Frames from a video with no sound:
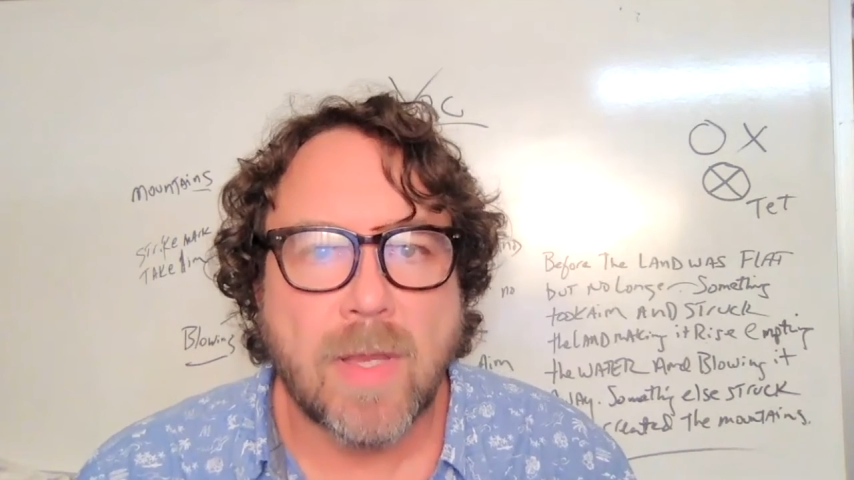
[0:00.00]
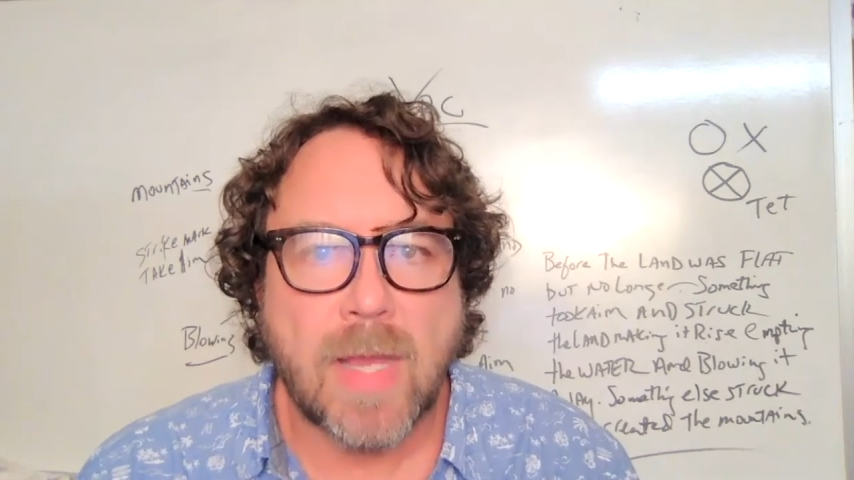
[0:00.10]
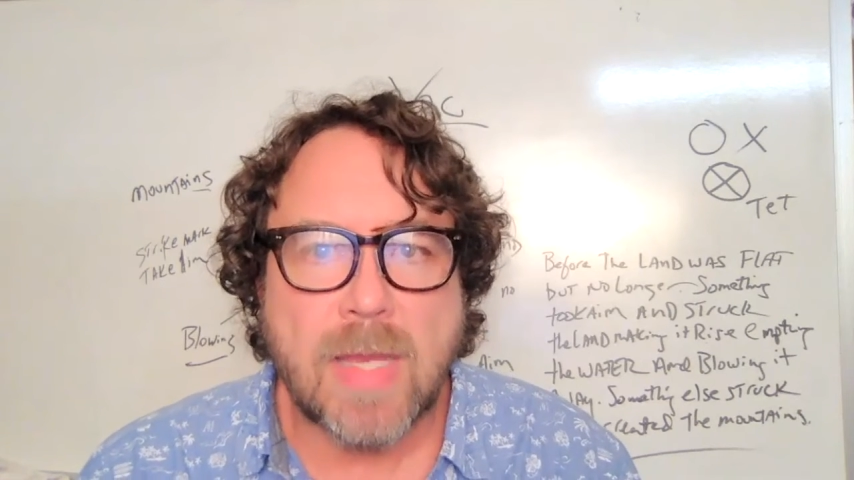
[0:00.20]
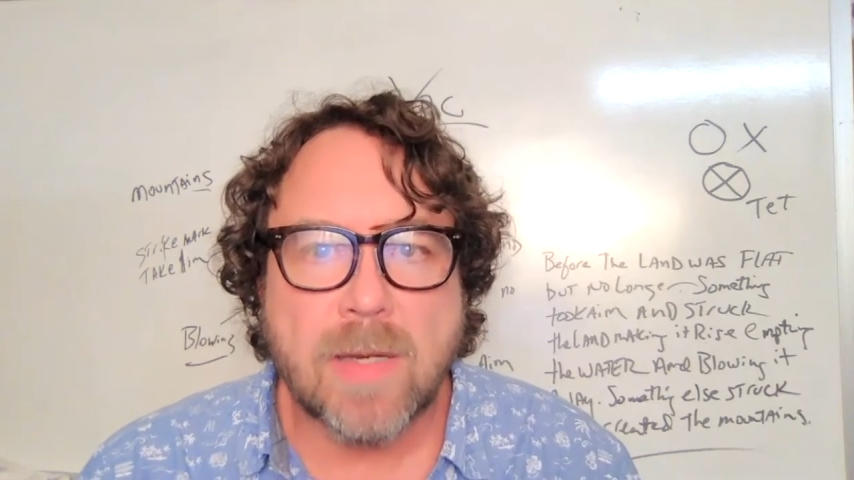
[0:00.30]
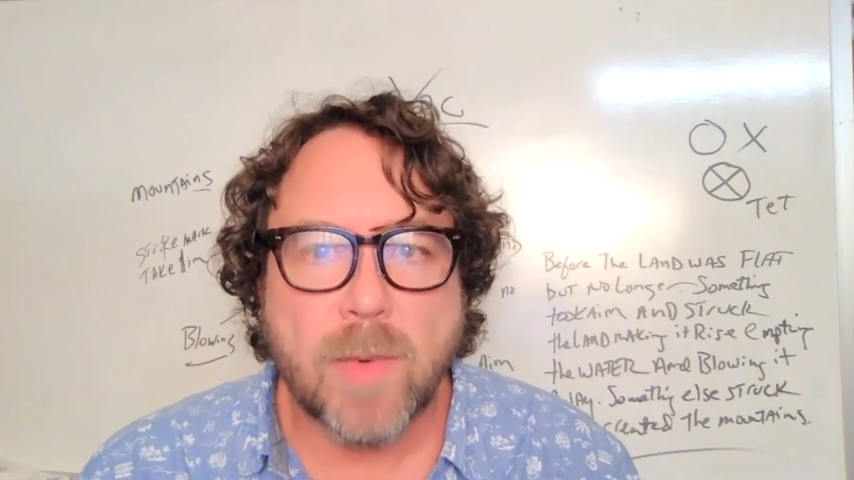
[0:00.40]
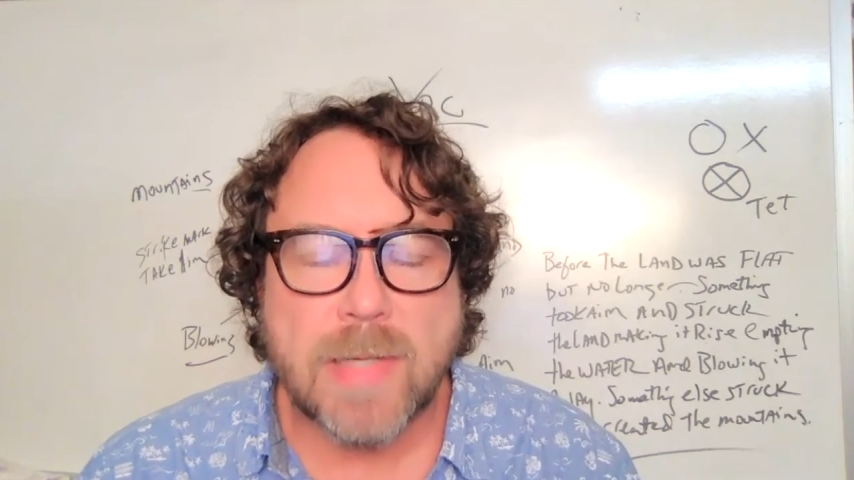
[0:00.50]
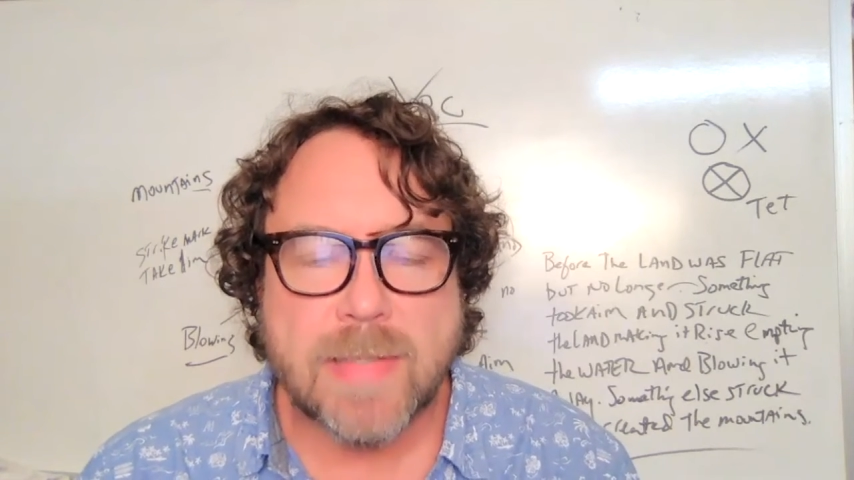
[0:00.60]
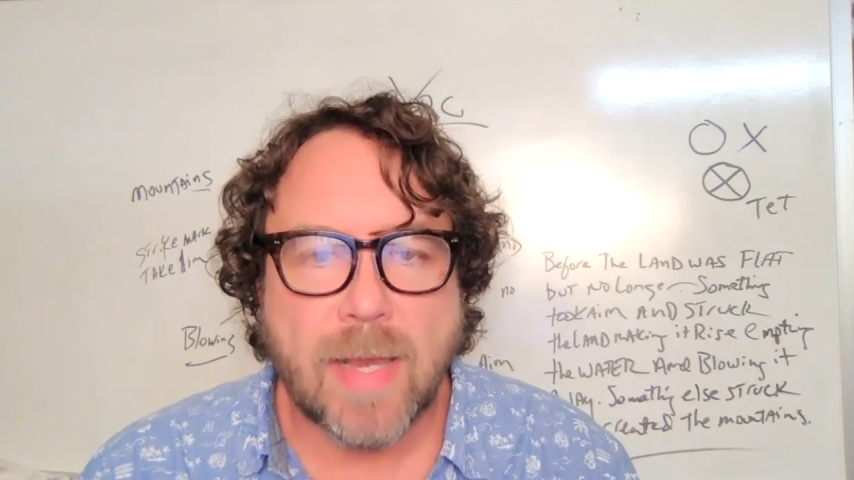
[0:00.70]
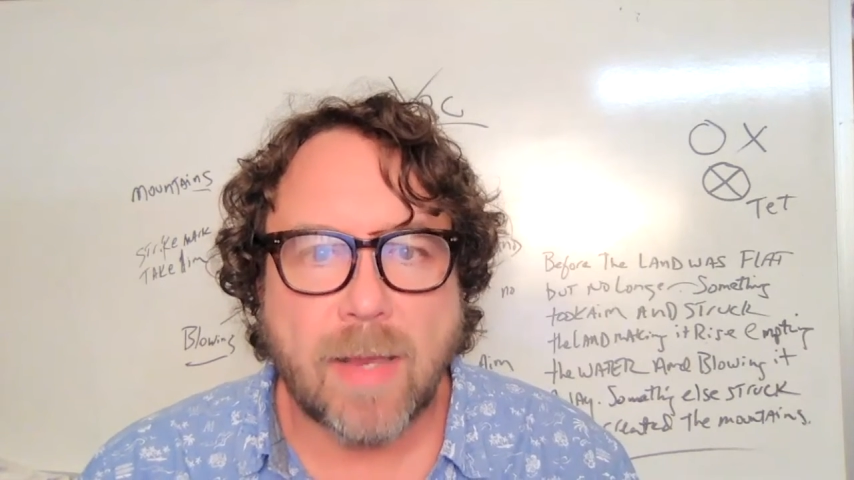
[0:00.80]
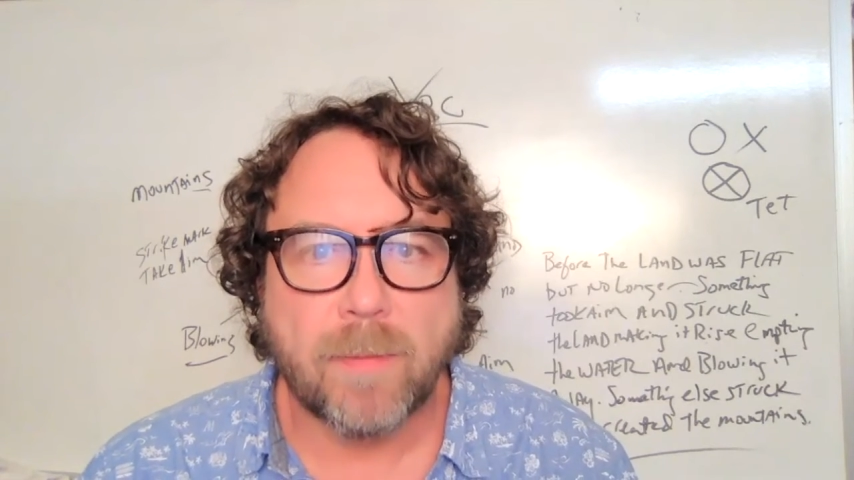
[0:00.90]
eating up my
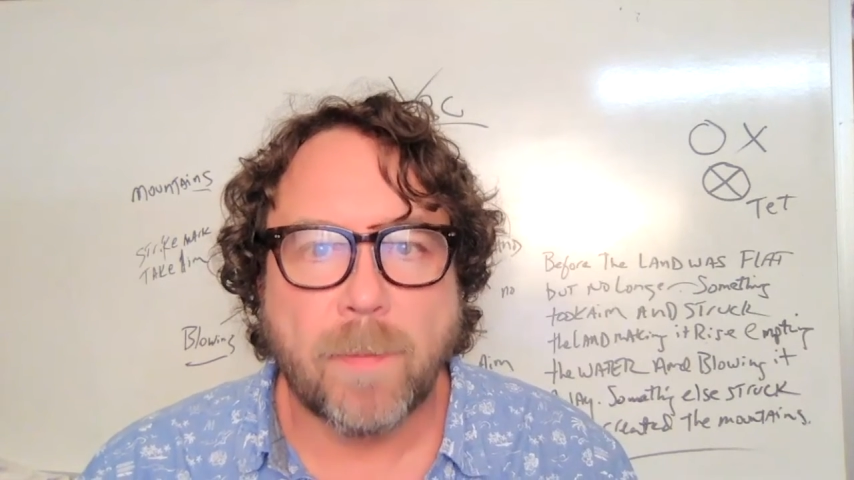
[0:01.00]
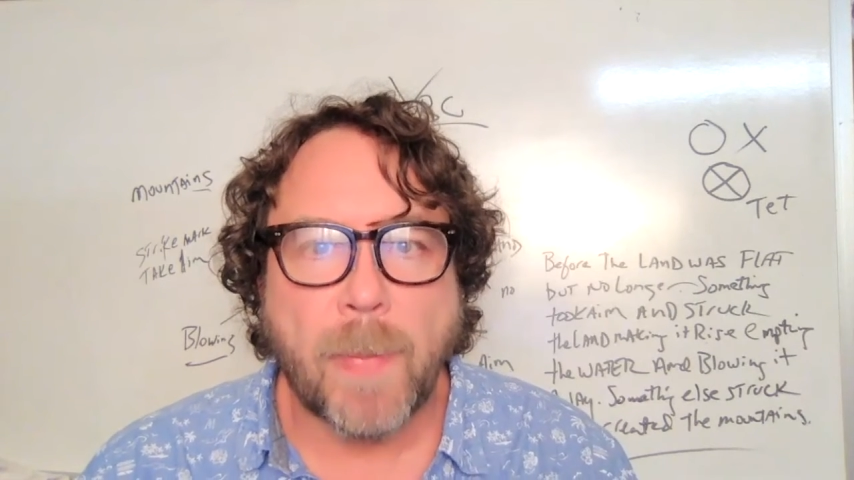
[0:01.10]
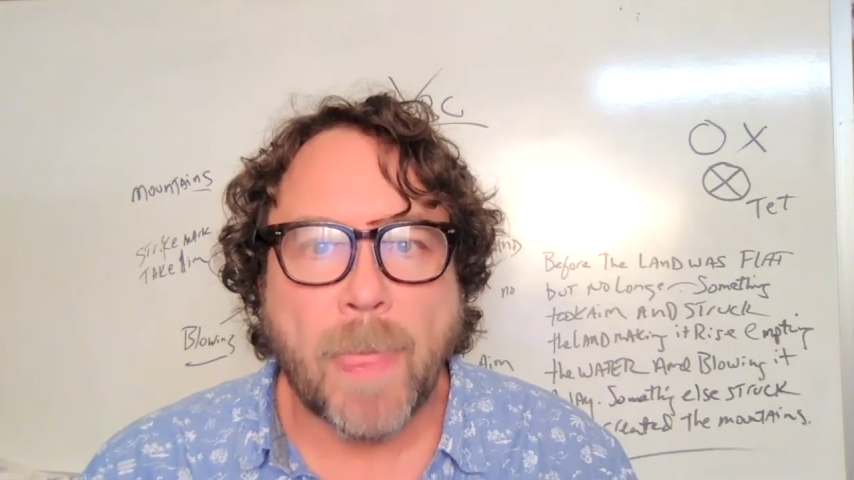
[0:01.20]
time.